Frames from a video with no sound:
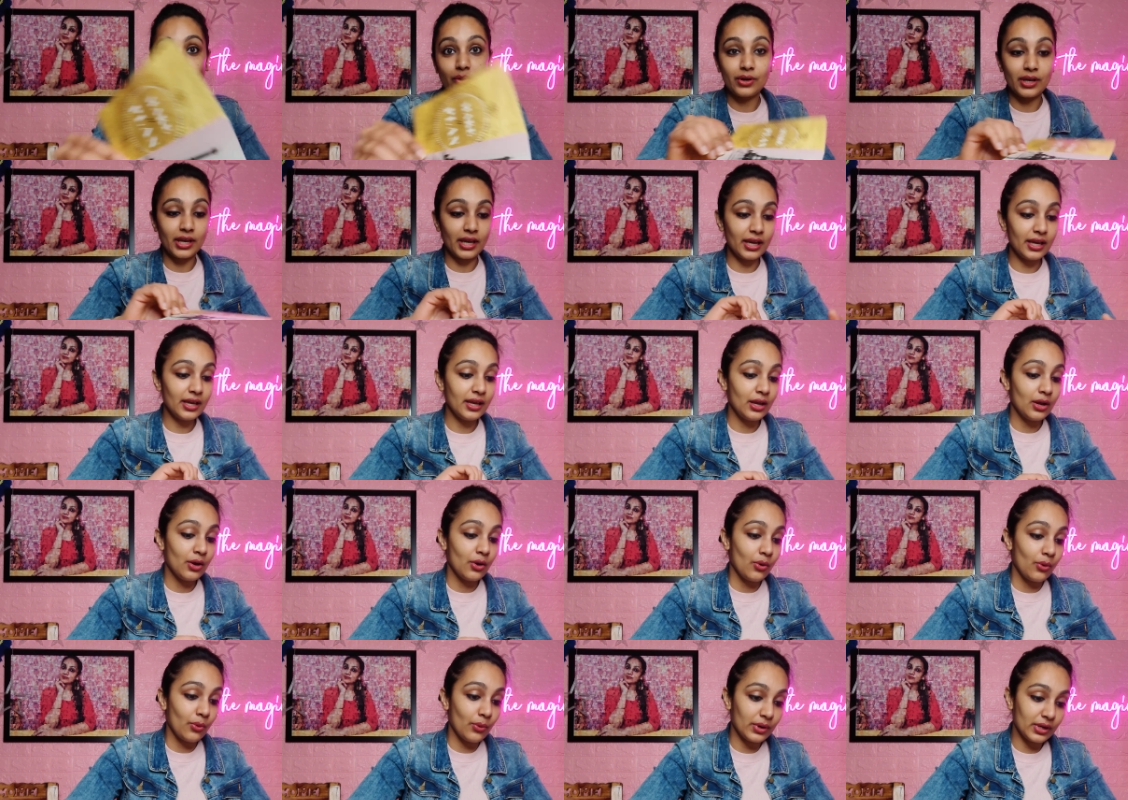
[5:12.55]
Okay,
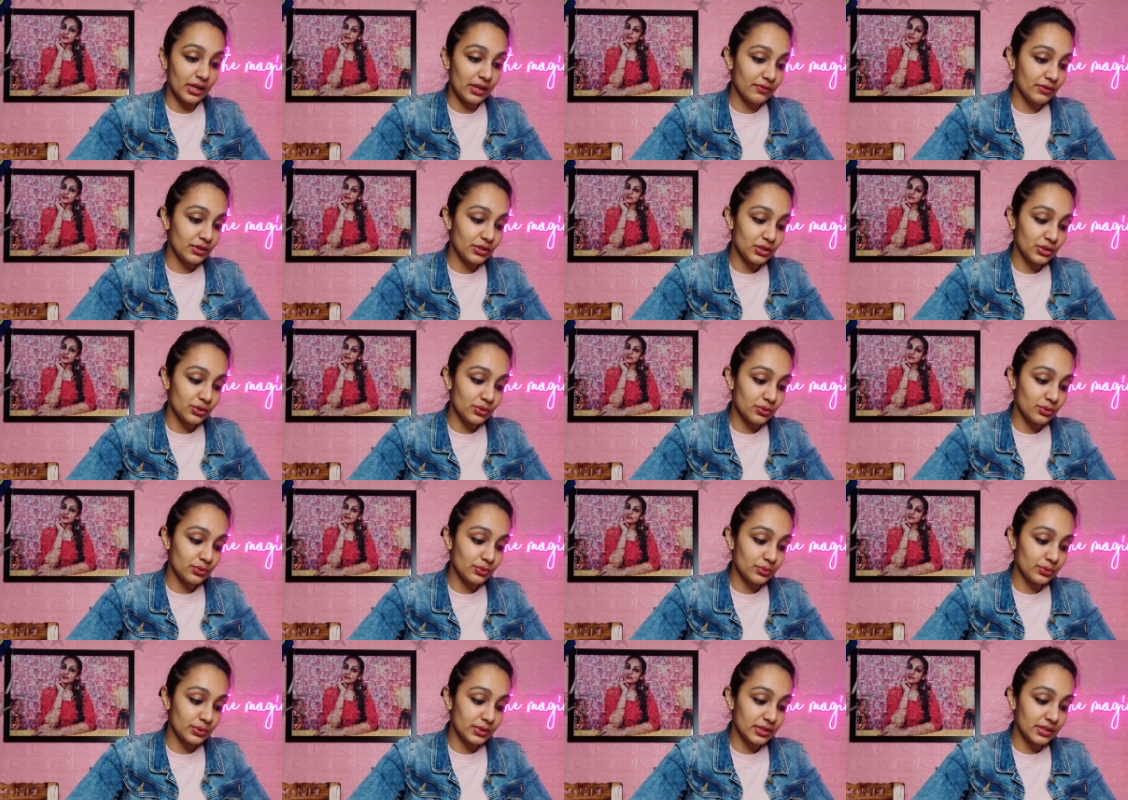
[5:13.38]
whatever you
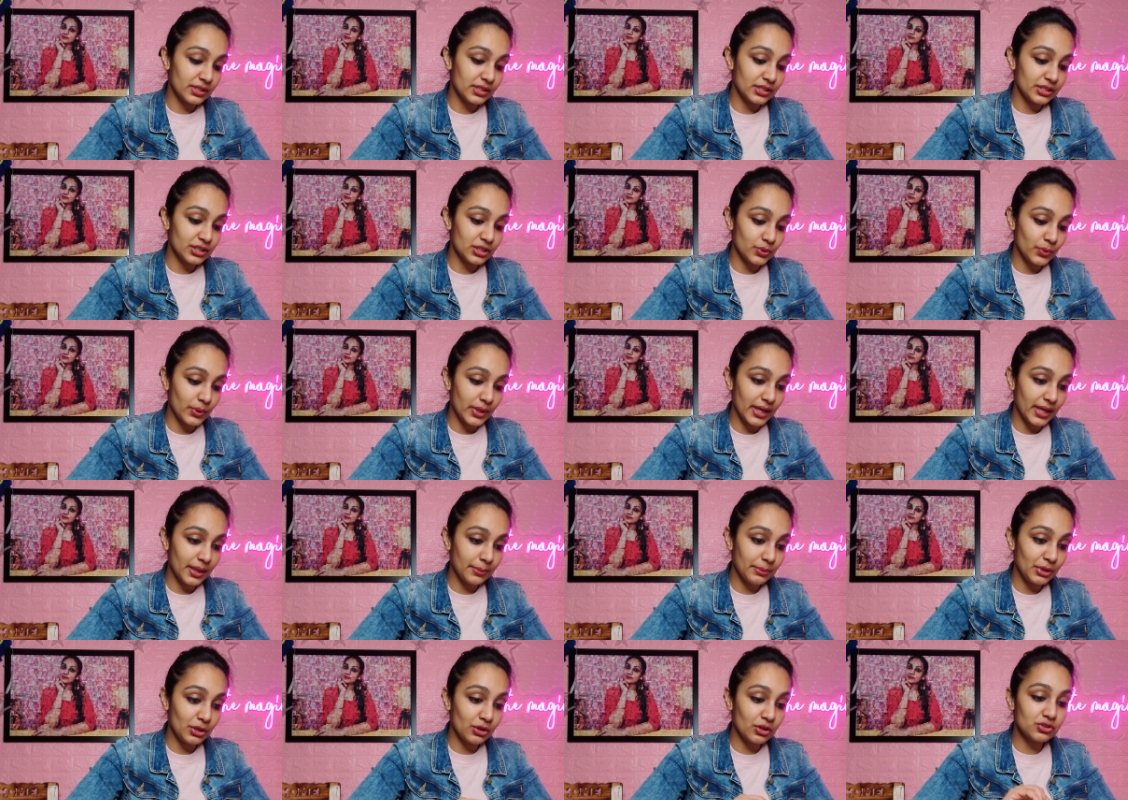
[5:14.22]
were
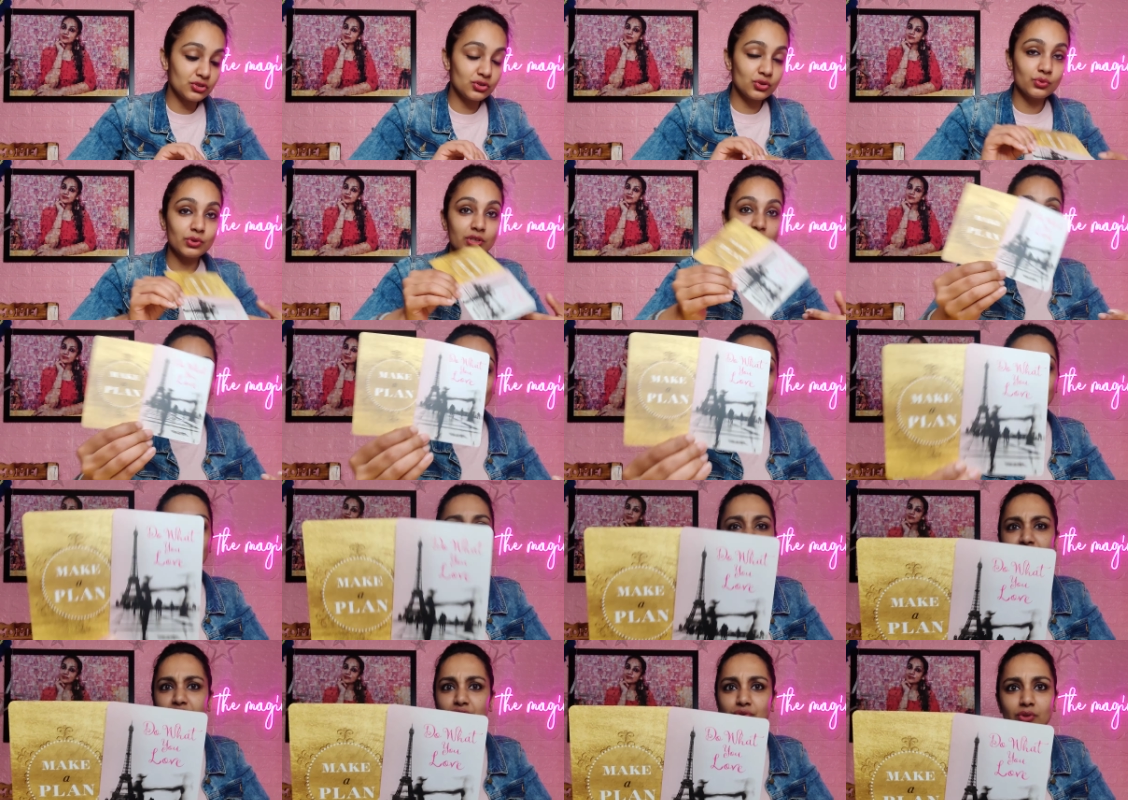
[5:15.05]
doing, because you were
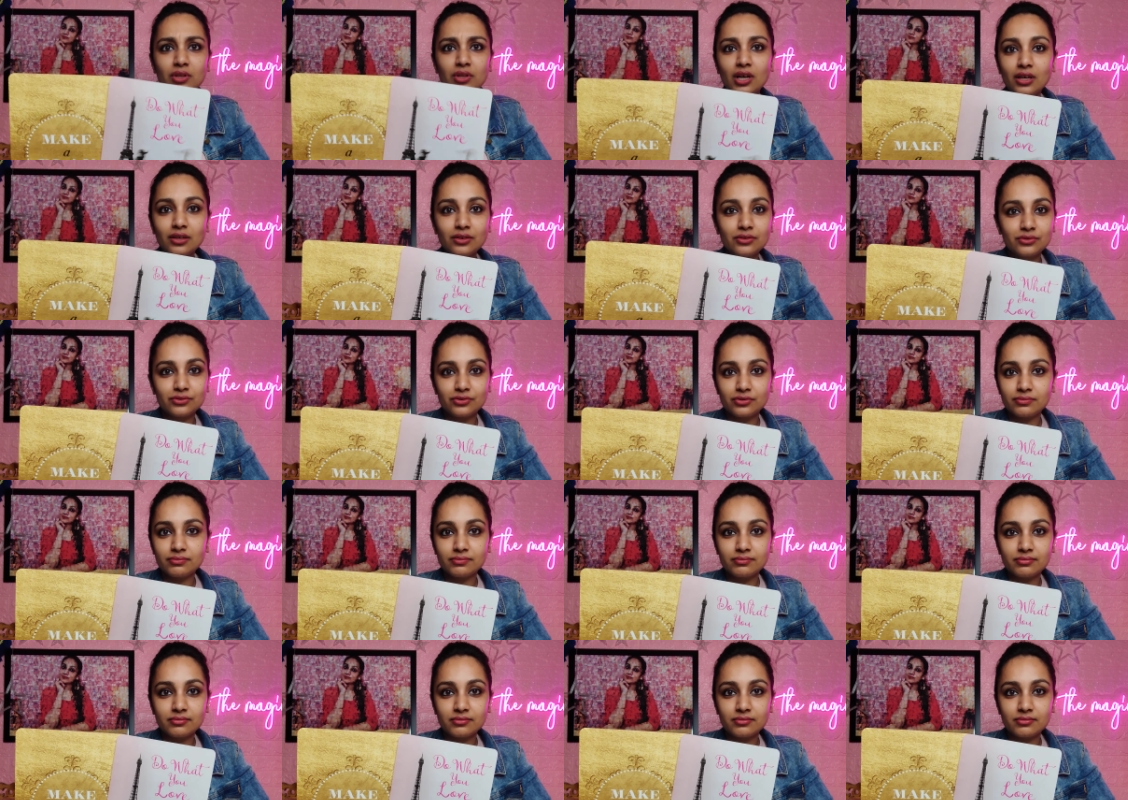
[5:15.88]
doing what you love.